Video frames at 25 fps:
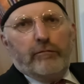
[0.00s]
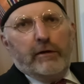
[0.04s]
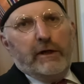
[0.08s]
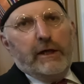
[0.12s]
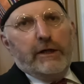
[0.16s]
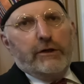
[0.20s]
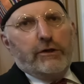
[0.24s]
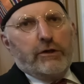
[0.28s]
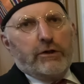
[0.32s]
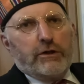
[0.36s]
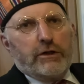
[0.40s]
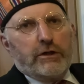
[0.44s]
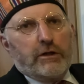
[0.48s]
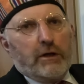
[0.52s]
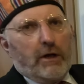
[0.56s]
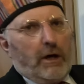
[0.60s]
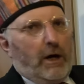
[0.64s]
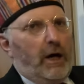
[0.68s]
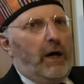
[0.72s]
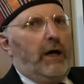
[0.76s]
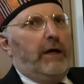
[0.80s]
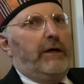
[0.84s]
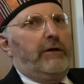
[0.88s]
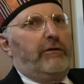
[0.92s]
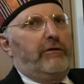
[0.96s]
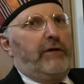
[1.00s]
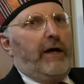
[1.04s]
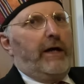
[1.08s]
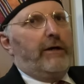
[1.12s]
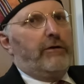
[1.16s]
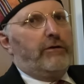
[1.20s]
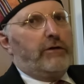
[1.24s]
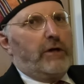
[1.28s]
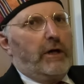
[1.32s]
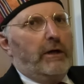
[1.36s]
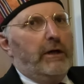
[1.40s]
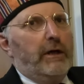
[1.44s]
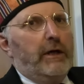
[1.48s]
religious
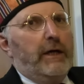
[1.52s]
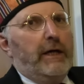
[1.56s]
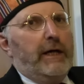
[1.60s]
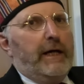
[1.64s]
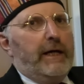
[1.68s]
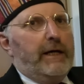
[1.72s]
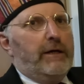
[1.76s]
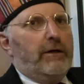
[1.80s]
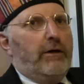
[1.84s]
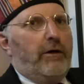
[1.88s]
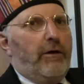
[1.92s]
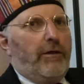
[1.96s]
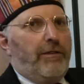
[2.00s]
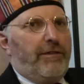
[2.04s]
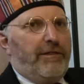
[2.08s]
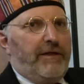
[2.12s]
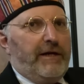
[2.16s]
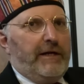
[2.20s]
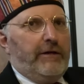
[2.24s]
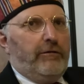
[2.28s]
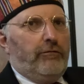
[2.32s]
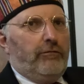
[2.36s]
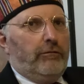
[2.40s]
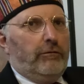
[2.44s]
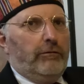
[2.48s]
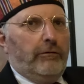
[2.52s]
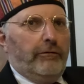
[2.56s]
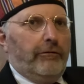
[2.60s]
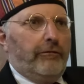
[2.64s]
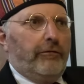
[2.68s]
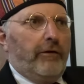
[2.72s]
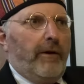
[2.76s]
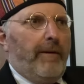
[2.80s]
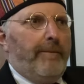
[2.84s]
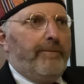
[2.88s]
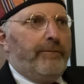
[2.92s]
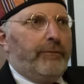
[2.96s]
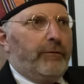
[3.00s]
architecture, in cathedrals.
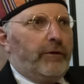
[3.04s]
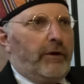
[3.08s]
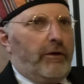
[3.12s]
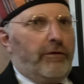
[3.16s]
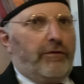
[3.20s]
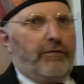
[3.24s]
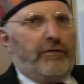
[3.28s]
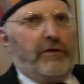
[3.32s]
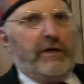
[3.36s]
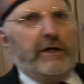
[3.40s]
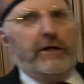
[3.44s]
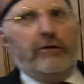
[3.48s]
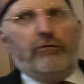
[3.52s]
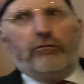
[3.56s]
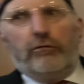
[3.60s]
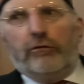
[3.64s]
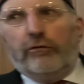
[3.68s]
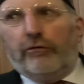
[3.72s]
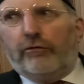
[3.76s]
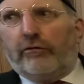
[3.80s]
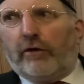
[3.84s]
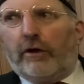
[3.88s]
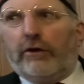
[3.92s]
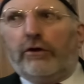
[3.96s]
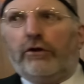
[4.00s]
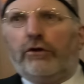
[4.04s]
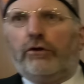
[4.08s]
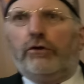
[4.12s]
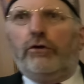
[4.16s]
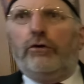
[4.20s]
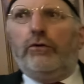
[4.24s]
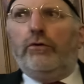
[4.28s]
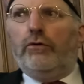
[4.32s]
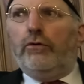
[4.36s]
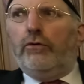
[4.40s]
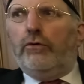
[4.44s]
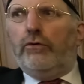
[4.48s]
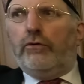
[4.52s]
Cathedrals are
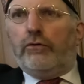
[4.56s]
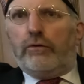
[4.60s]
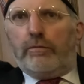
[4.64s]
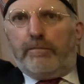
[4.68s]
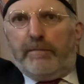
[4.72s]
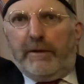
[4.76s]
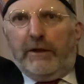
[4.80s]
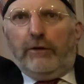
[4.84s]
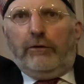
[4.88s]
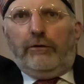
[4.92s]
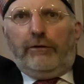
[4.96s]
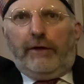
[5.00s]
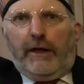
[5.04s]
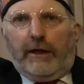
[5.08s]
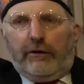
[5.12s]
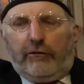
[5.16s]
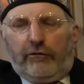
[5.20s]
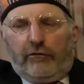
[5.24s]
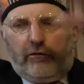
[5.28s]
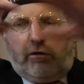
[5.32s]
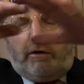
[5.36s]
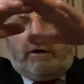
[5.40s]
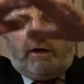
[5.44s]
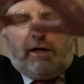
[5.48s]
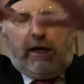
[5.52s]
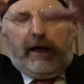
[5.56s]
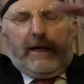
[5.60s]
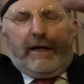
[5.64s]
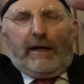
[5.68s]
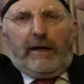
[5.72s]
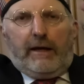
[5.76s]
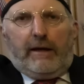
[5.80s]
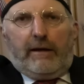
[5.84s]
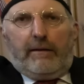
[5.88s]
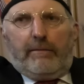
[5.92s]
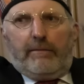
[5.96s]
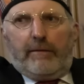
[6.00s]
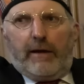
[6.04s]
huge buildings that
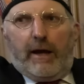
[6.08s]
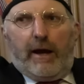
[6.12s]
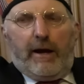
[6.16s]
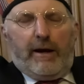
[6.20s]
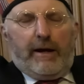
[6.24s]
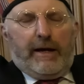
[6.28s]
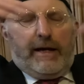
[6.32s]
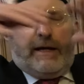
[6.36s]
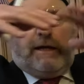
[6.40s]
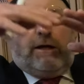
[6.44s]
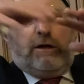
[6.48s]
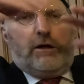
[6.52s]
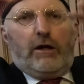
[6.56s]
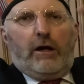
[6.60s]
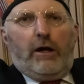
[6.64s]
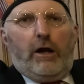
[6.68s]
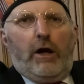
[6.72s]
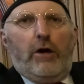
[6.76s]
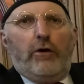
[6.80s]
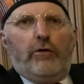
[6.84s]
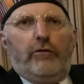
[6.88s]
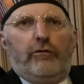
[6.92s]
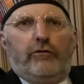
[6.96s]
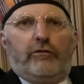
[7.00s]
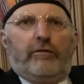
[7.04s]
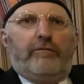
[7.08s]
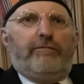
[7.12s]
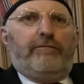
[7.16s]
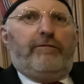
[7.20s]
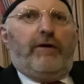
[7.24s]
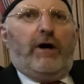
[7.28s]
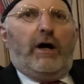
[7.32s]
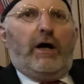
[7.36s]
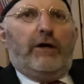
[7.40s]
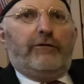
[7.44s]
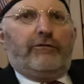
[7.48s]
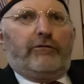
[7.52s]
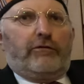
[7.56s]
enclose a
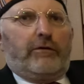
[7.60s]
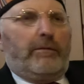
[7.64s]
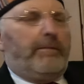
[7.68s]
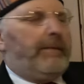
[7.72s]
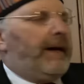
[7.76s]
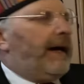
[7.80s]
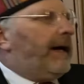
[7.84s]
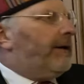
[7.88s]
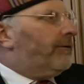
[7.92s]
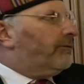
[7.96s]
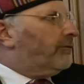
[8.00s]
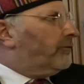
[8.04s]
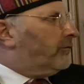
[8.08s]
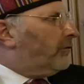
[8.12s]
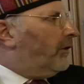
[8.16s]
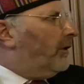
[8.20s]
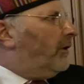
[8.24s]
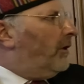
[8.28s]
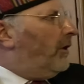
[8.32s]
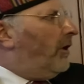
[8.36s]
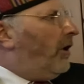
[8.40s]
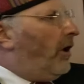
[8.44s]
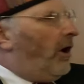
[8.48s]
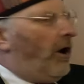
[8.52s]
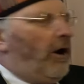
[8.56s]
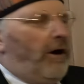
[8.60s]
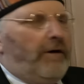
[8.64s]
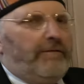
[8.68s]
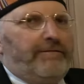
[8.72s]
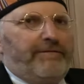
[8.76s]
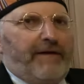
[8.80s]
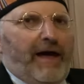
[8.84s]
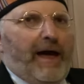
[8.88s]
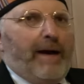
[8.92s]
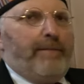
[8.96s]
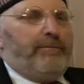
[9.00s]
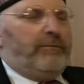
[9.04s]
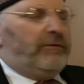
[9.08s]
vast amount
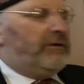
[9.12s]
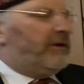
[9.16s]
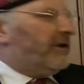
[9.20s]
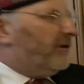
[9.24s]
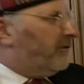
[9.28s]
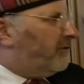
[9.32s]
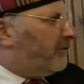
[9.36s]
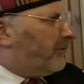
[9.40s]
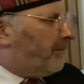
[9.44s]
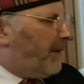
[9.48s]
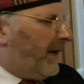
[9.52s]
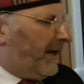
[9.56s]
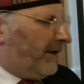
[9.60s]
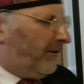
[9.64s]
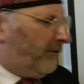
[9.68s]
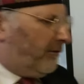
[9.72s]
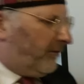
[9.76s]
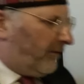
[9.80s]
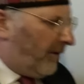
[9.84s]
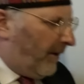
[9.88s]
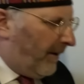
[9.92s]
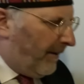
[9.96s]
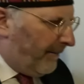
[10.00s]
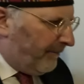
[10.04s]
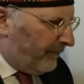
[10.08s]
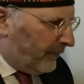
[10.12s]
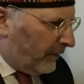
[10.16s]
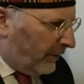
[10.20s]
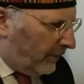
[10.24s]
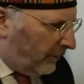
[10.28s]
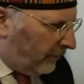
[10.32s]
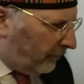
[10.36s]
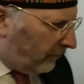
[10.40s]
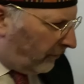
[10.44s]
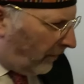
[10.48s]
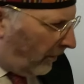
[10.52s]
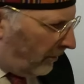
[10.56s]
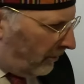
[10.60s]
of empty space.
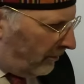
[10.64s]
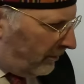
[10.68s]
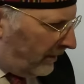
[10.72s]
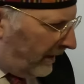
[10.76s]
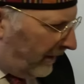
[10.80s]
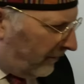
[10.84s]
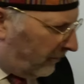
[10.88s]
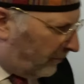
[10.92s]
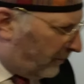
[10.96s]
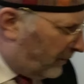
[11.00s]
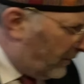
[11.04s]
So let's